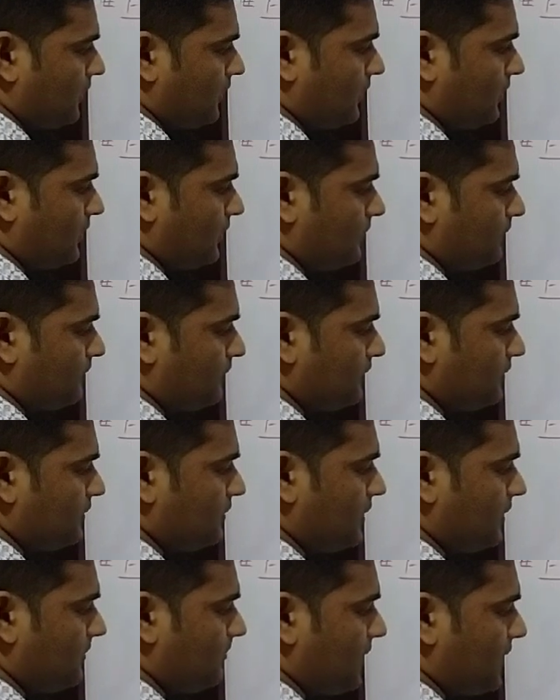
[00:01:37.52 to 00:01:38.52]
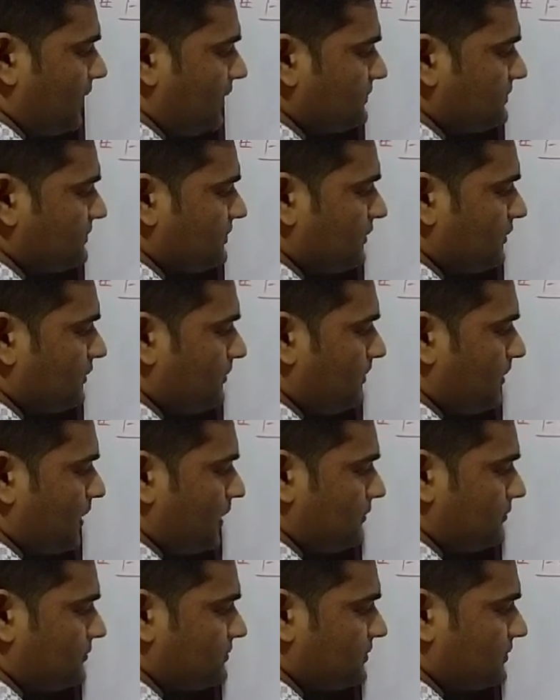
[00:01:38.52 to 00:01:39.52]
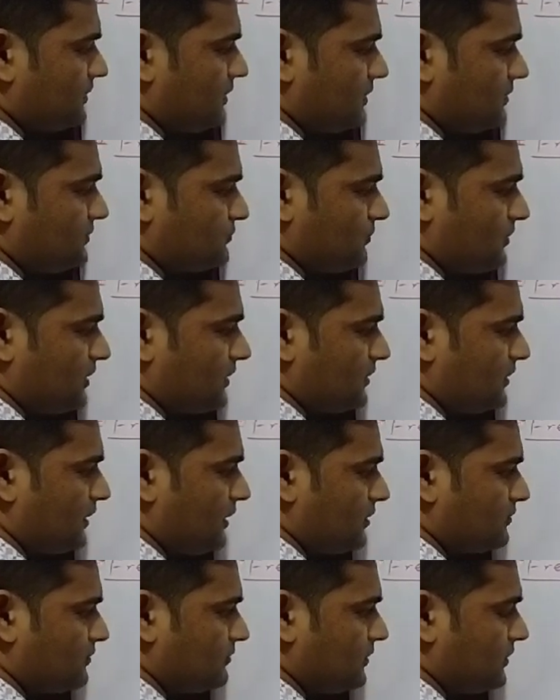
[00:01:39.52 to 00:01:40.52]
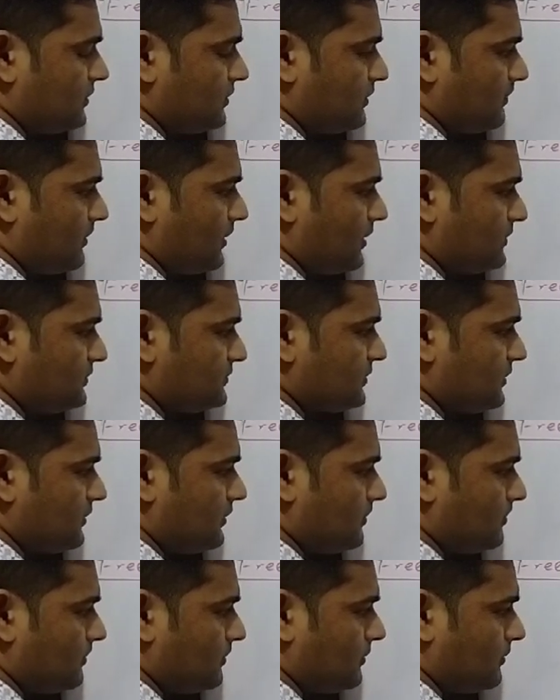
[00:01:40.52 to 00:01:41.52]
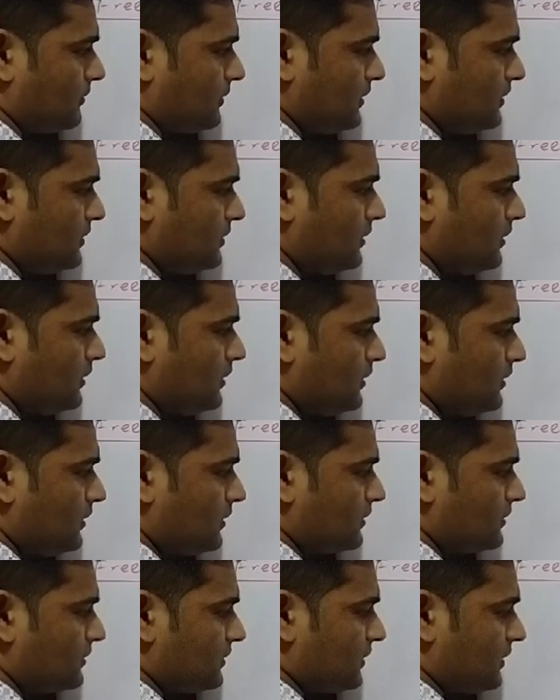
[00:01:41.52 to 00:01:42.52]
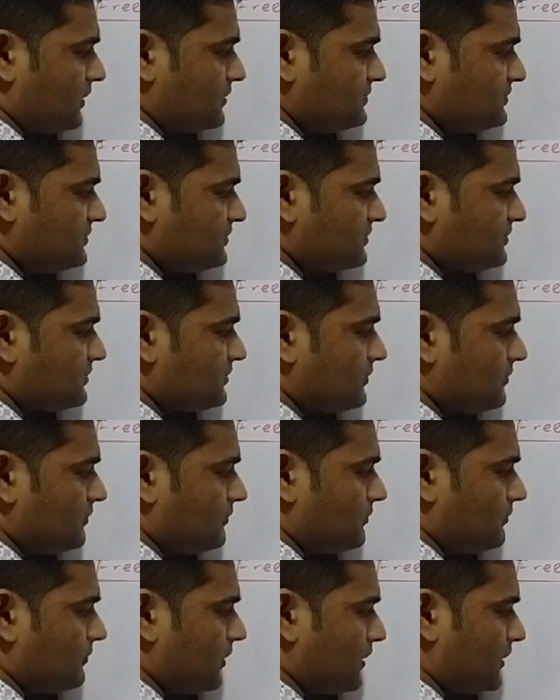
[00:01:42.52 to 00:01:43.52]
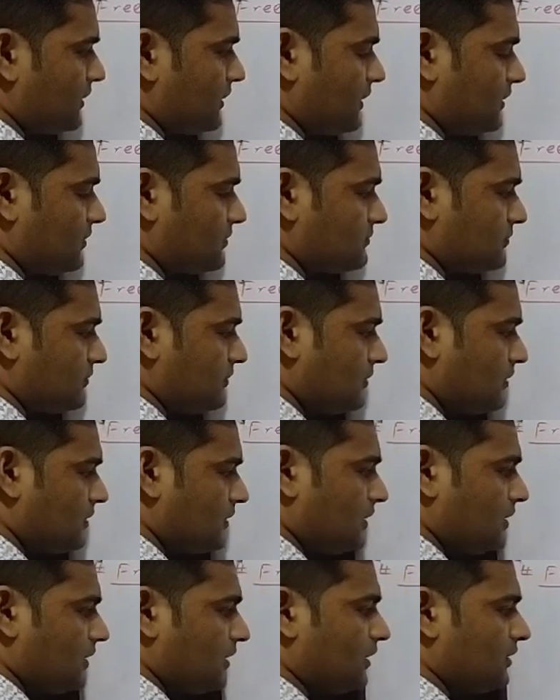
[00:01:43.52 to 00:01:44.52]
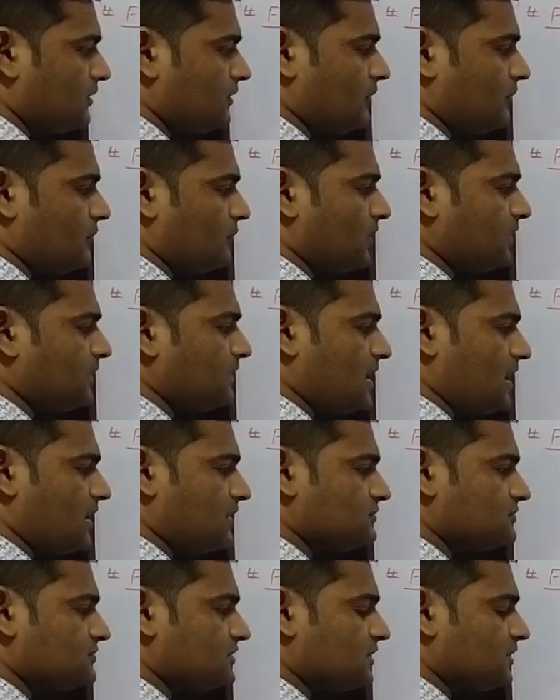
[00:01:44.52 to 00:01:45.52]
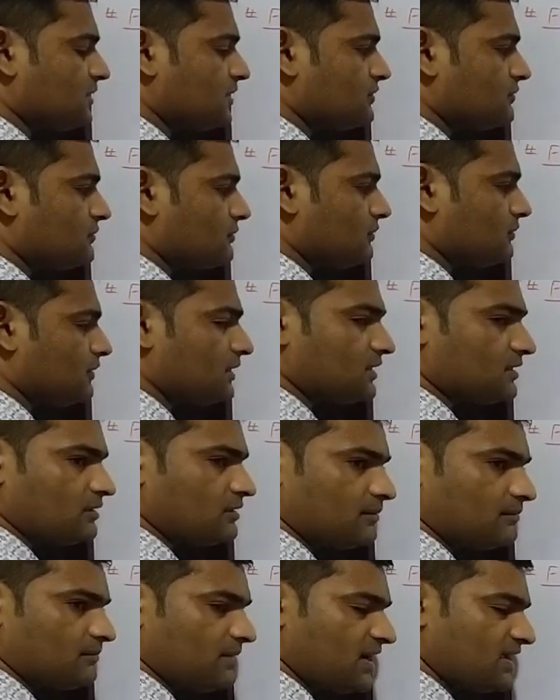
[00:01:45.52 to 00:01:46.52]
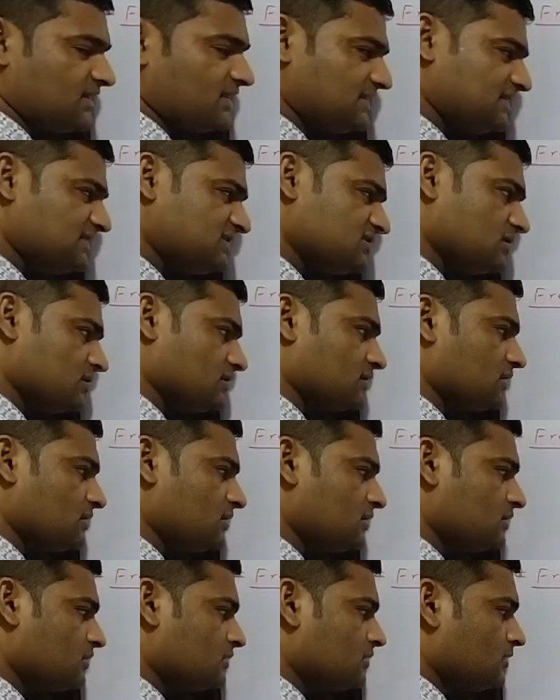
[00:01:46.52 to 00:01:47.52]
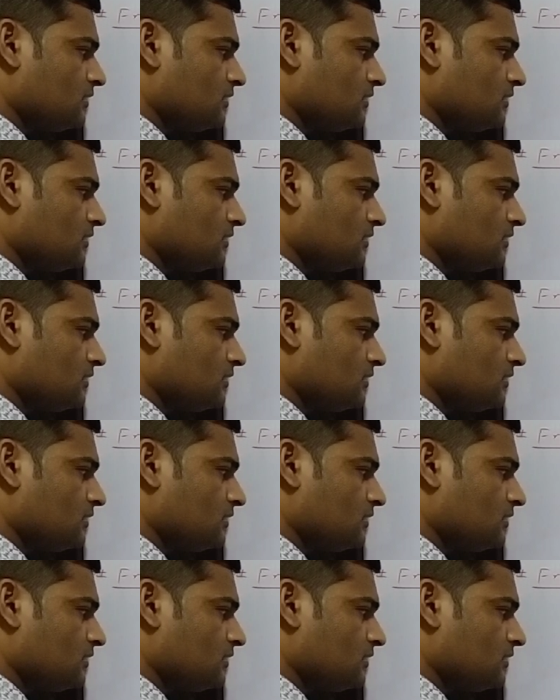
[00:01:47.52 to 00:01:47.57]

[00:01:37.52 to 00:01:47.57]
And in the valence shell of hydrogen there is one electron, in the valence shell of chlorine there is one electron. And when hydrogen and chlorine combine each other,